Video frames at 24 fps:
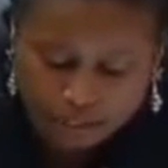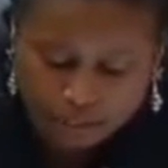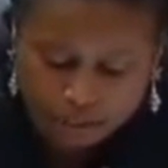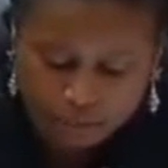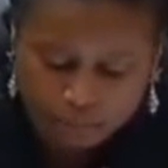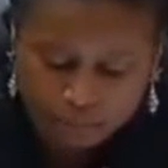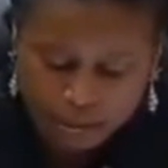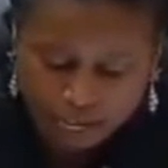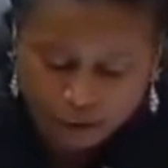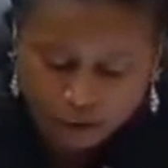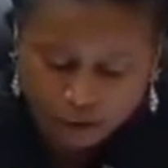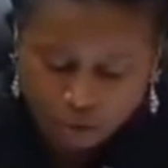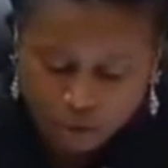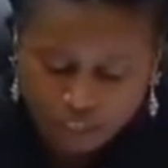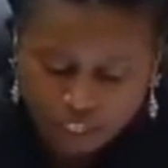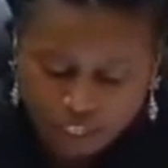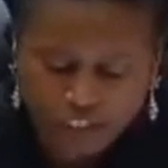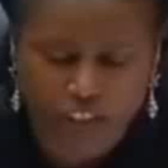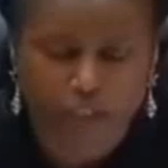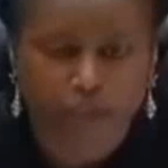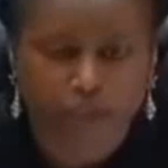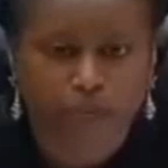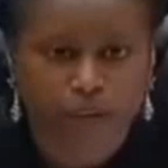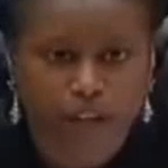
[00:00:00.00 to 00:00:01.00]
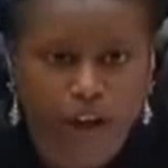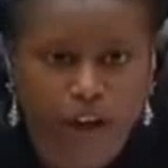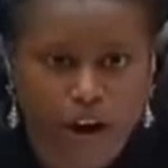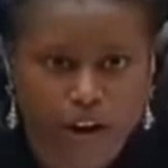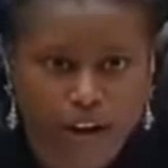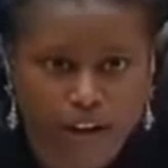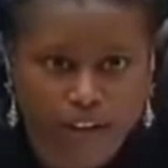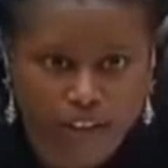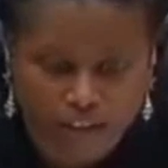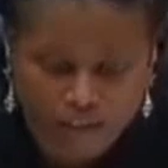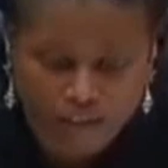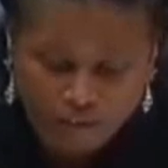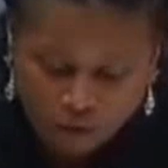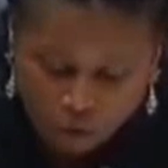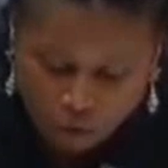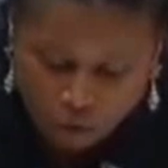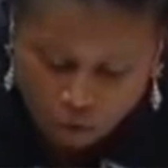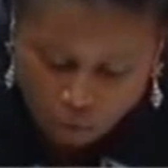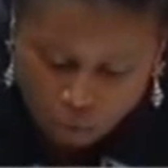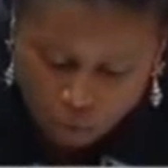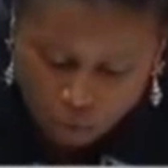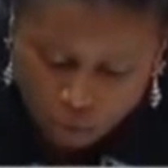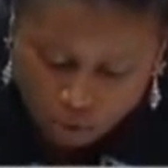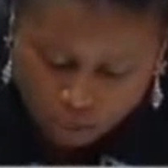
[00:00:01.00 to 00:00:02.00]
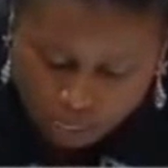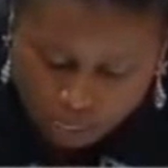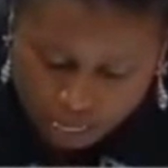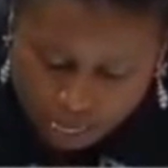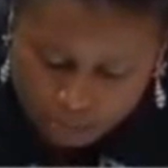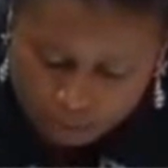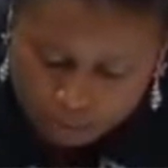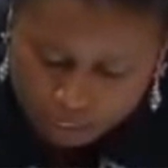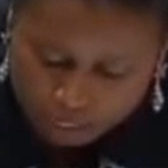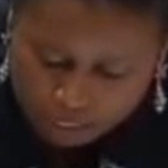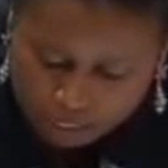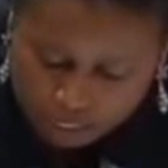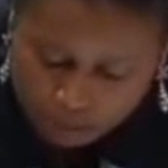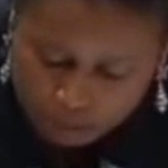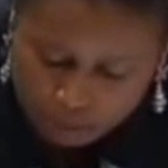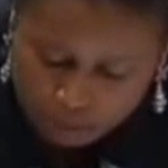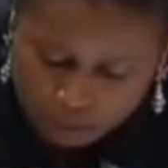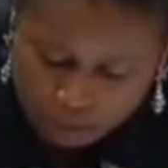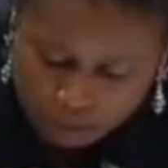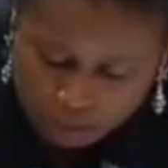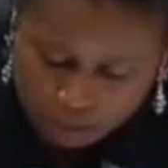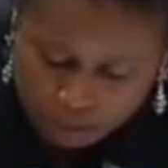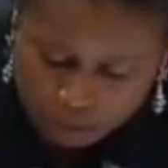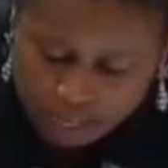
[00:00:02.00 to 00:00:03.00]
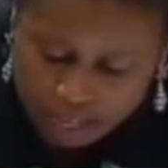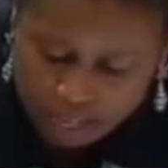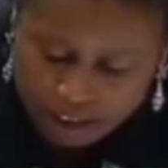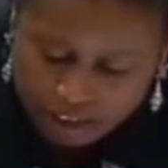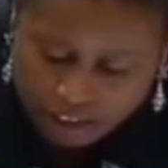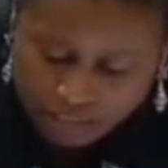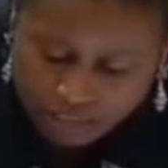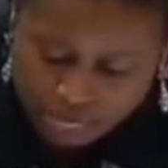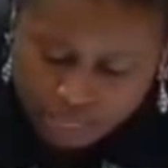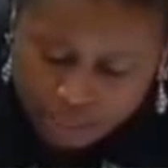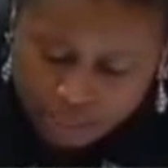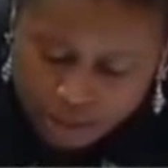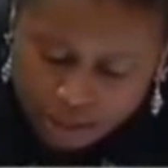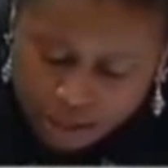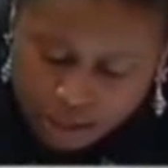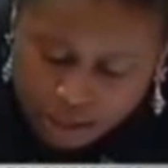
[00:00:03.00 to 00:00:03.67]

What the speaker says: to my question regarding the 4 war games on September 11th.